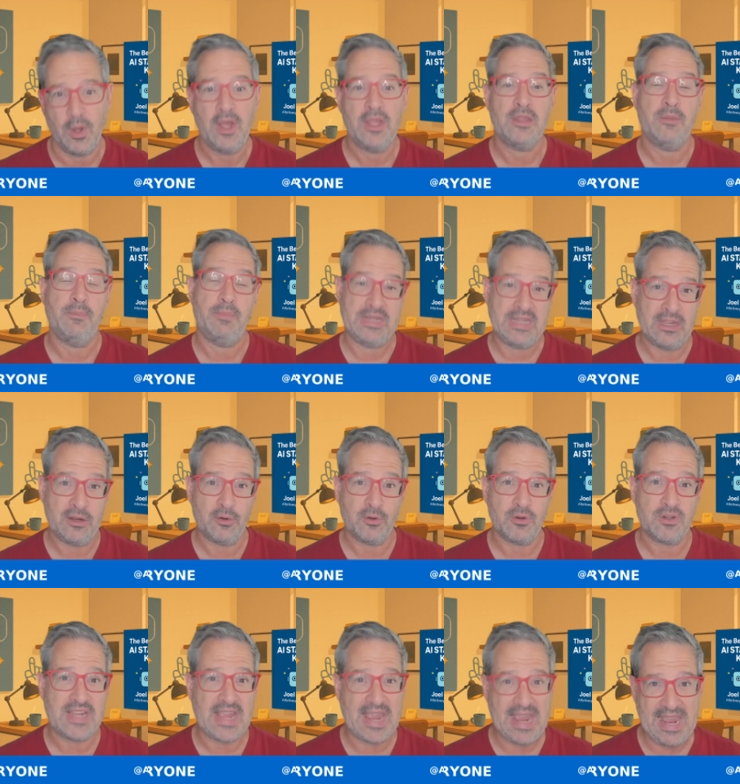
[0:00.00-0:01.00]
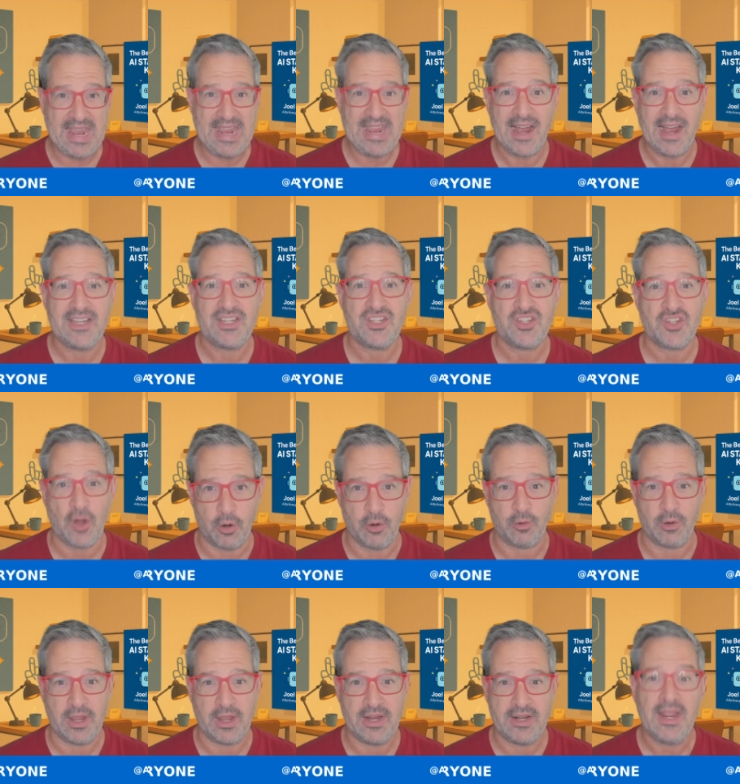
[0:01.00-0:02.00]
the Beginner's AI Starter
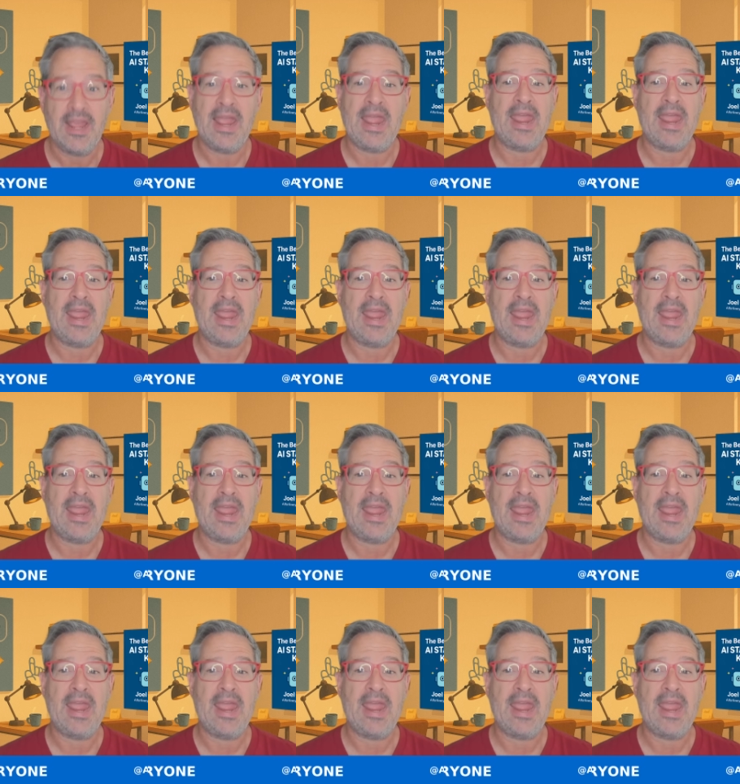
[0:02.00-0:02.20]
Kit